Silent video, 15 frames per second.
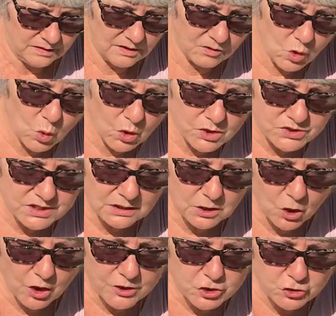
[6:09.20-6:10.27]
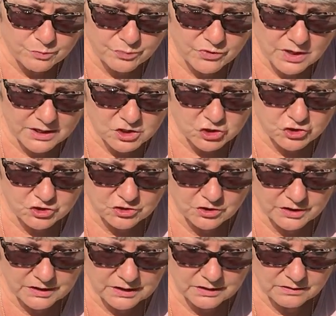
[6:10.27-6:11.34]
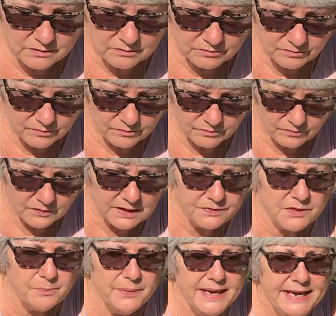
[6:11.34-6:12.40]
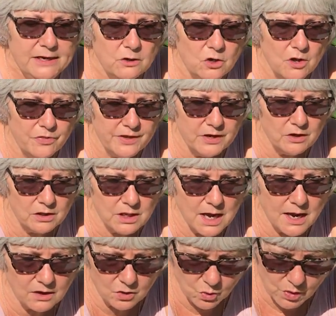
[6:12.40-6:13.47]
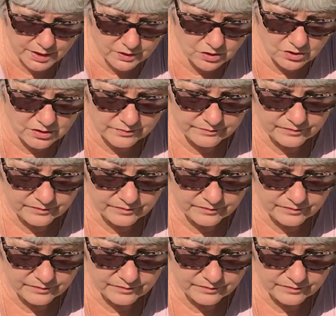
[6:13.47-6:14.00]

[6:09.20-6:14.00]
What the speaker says: Of course, a larger brush, you're going to get the paint on there a lot quicker.